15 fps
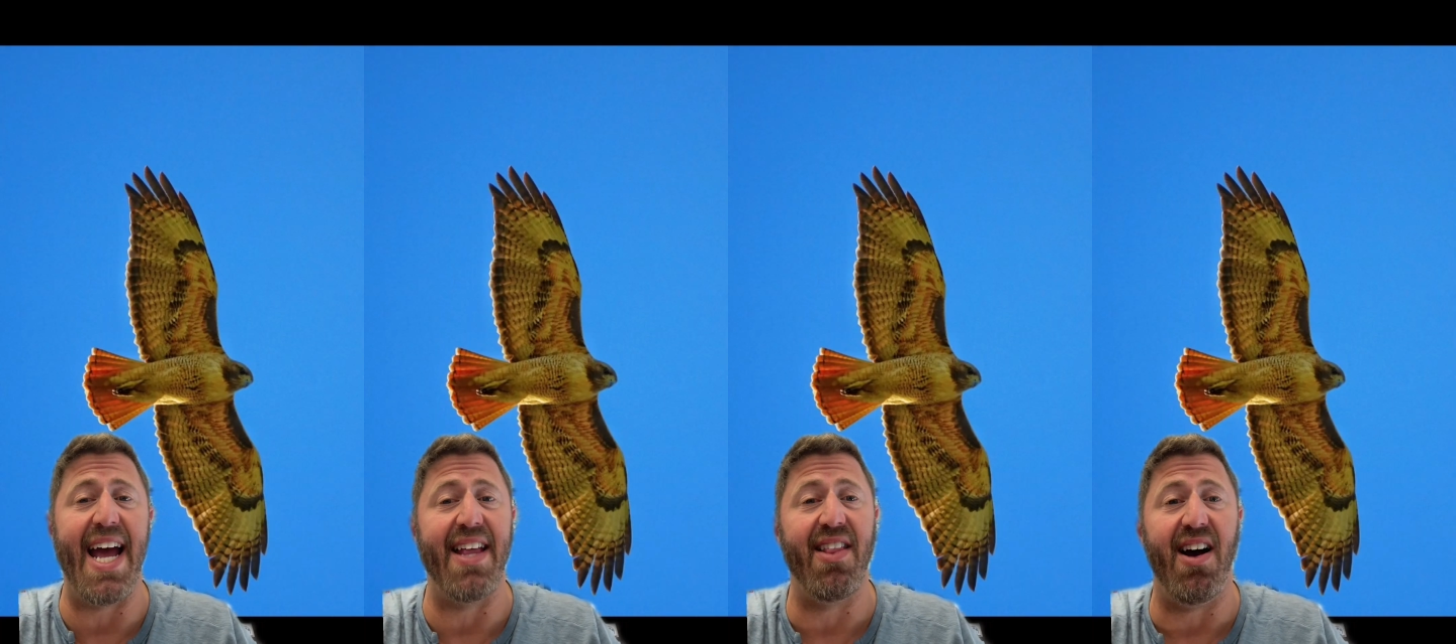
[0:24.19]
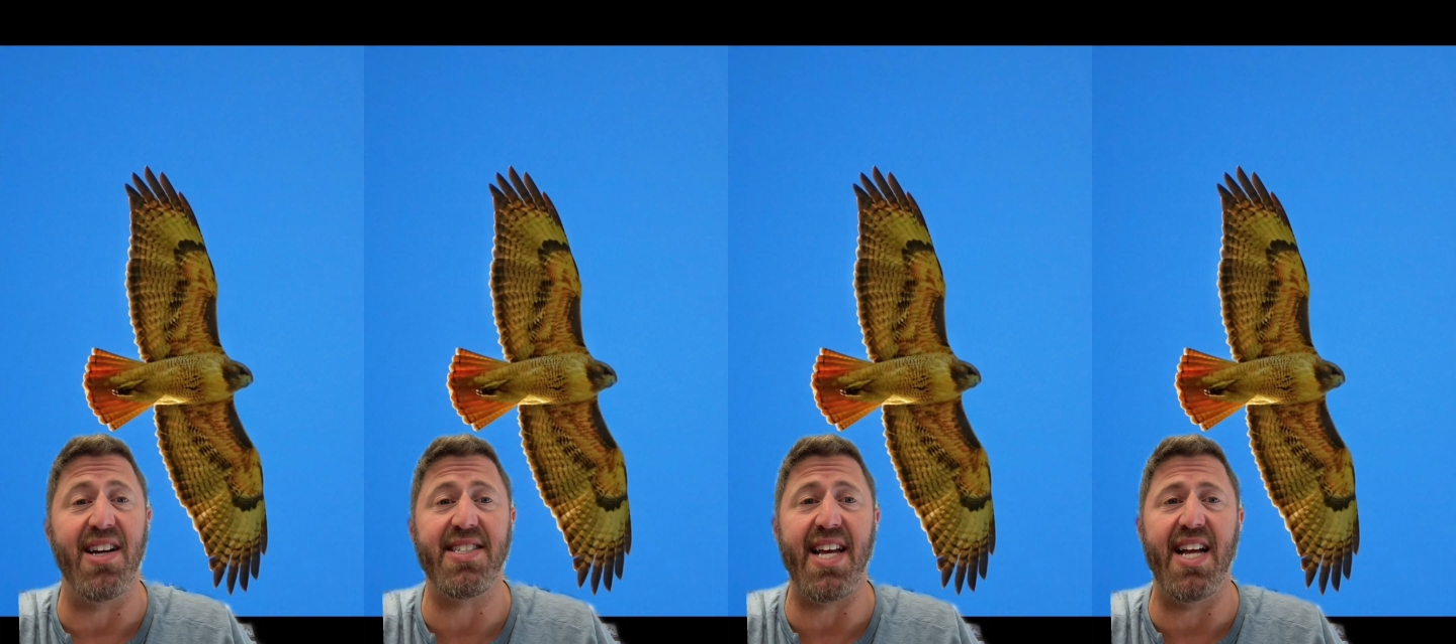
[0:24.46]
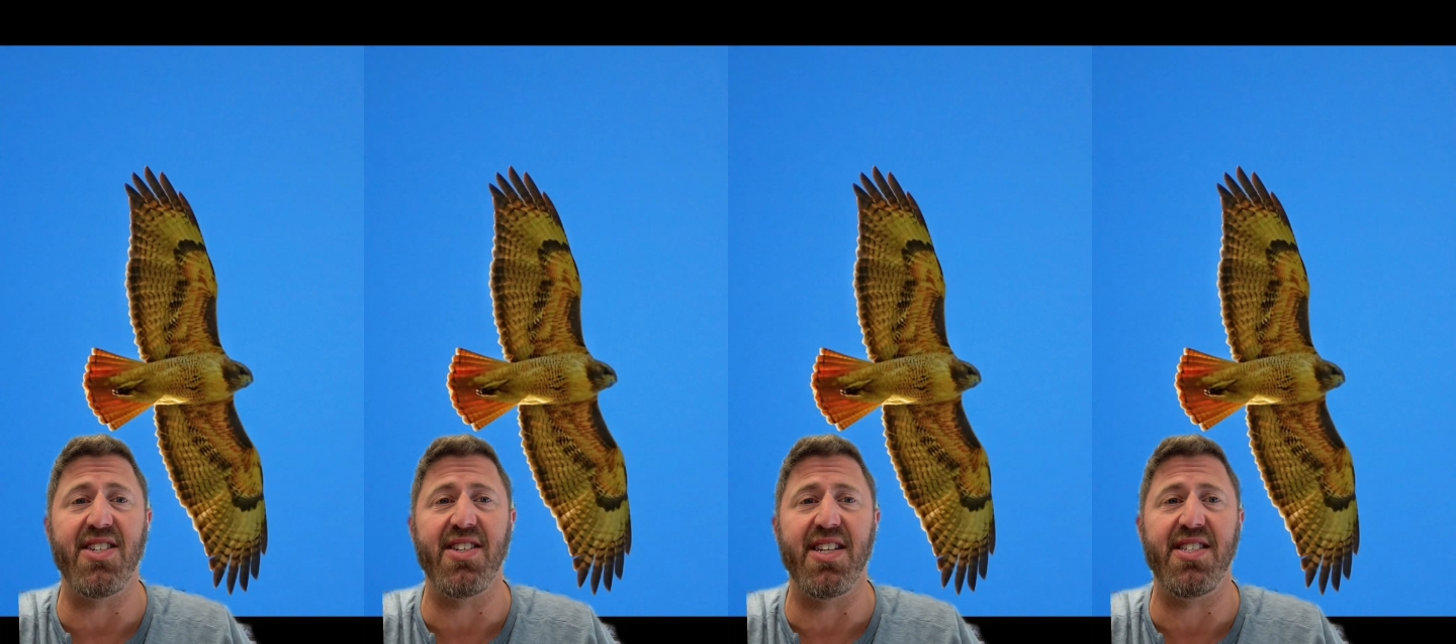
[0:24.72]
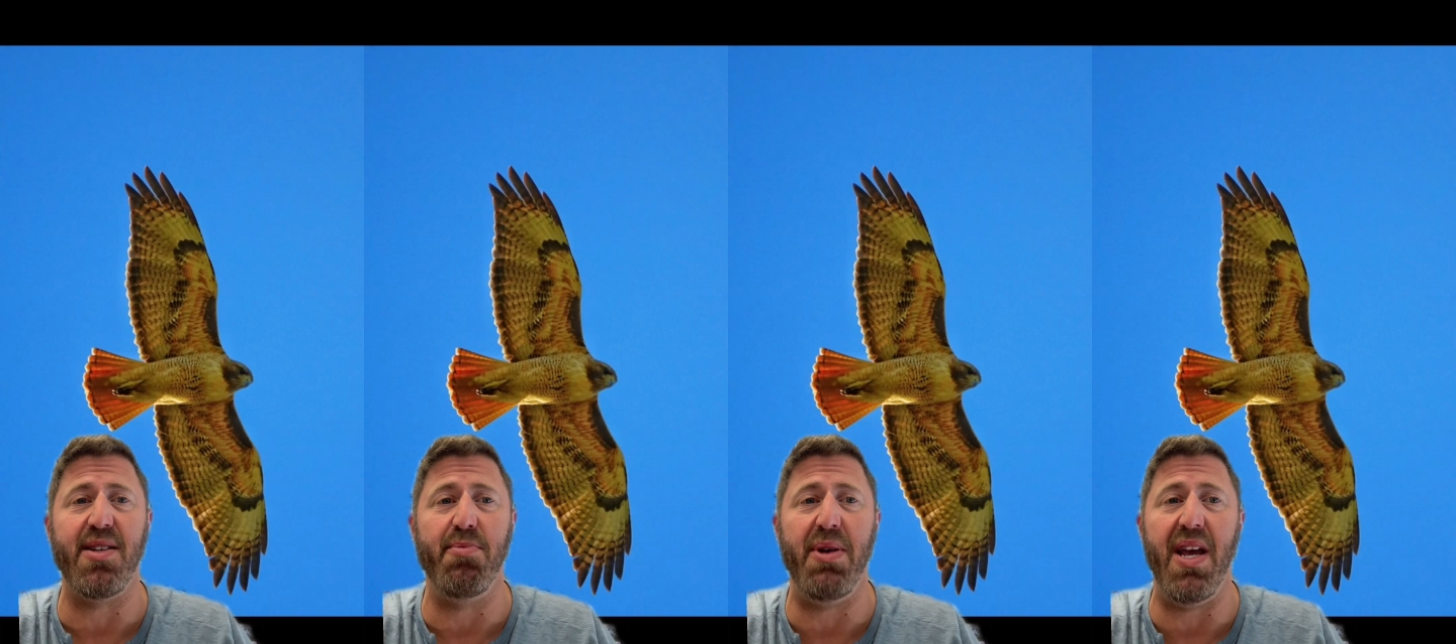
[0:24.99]
in Los
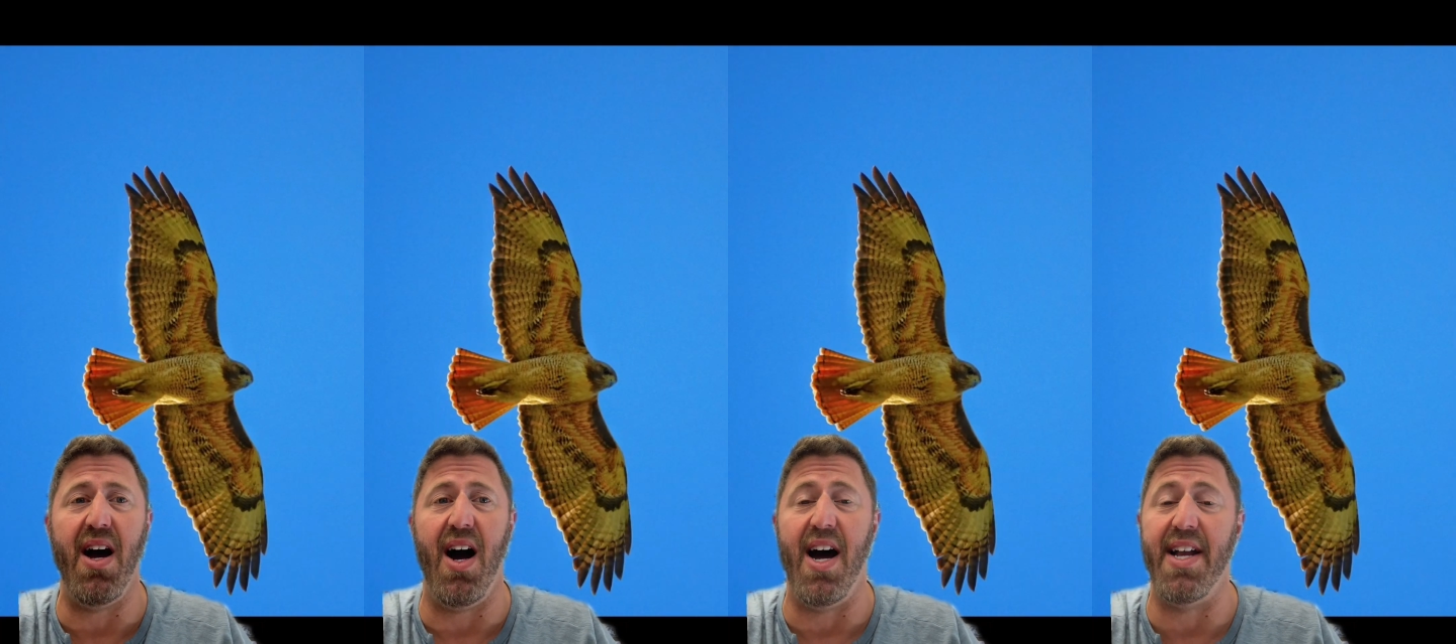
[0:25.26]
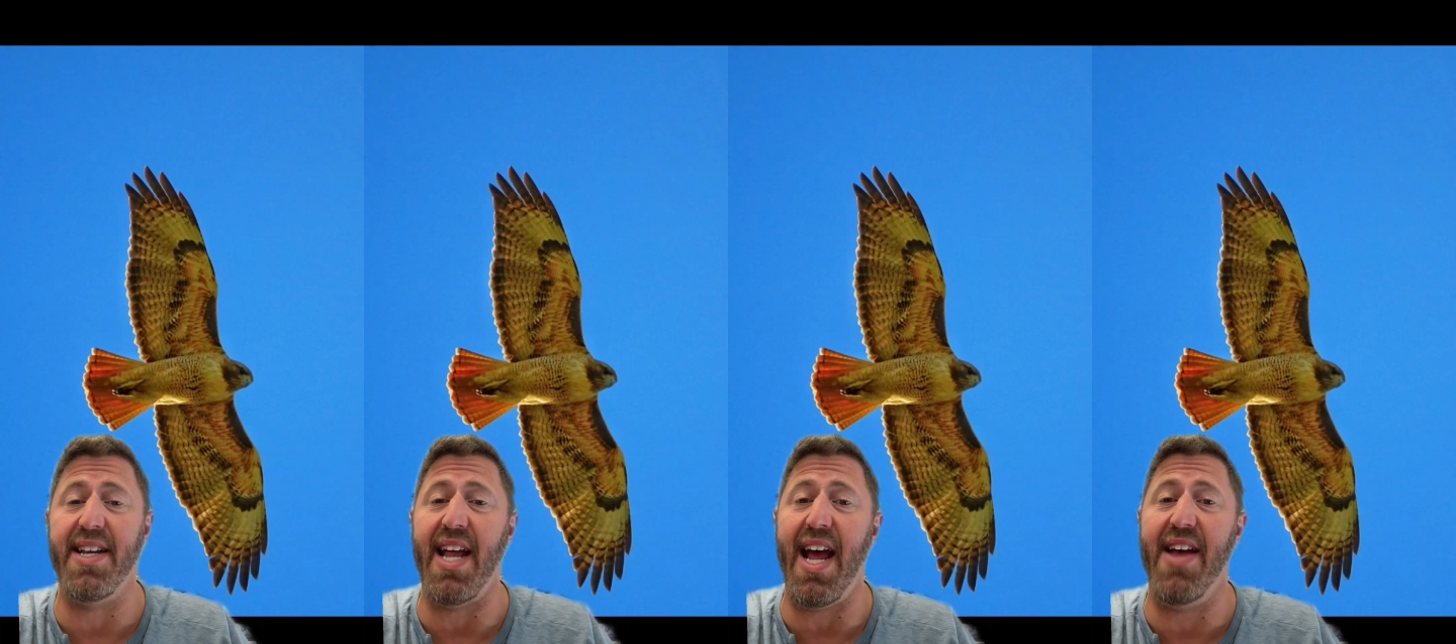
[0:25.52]
Angeles and beyond,